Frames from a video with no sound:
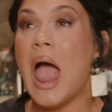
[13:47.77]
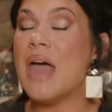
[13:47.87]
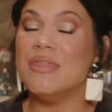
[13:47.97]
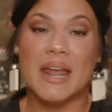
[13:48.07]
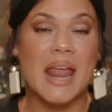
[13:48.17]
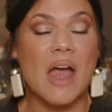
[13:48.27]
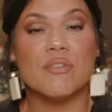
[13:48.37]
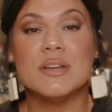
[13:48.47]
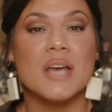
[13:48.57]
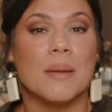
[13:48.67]
And then
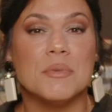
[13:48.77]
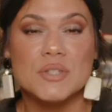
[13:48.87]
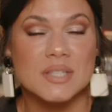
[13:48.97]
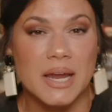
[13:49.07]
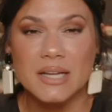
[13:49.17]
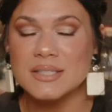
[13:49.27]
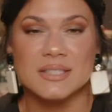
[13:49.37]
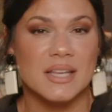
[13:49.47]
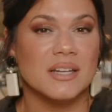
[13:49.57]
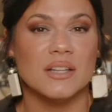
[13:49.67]
every time you say it,
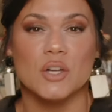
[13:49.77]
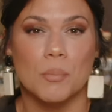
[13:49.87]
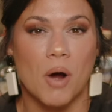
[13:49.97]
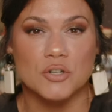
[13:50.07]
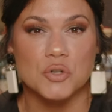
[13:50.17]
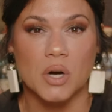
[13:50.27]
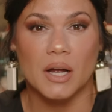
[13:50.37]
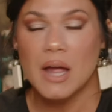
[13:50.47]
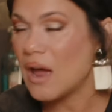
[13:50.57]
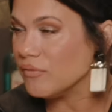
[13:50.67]
send a little mantra.